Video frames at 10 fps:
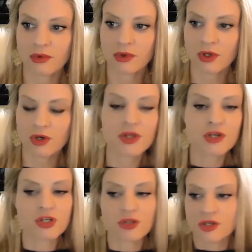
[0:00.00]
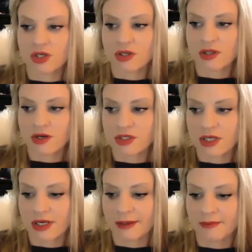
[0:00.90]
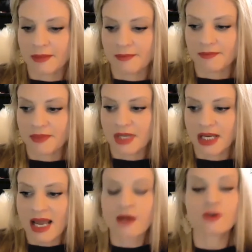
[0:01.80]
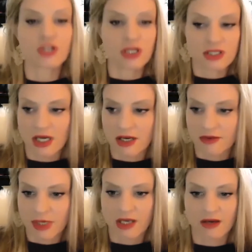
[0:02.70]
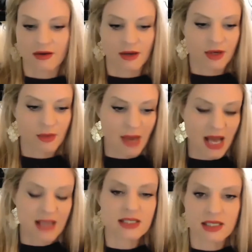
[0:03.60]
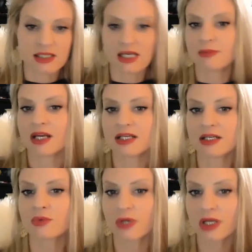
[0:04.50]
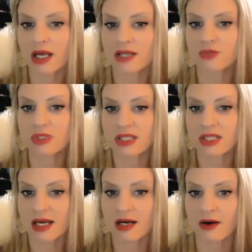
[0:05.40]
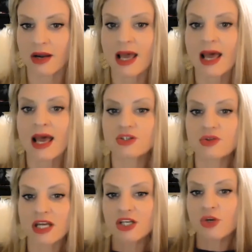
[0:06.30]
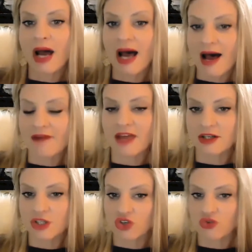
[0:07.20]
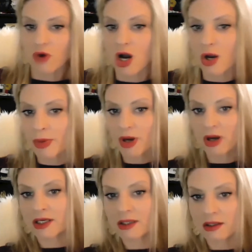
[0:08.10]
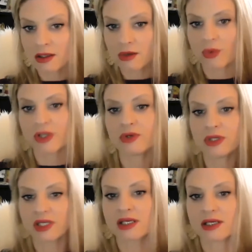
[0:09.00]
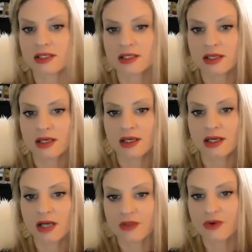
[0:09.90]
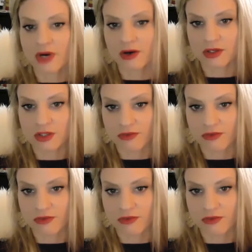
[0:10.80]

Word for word: there's an energy inside of me, a capacity inside of me I didn't realize was there. And so then you have that to draw upon when you need it in other areas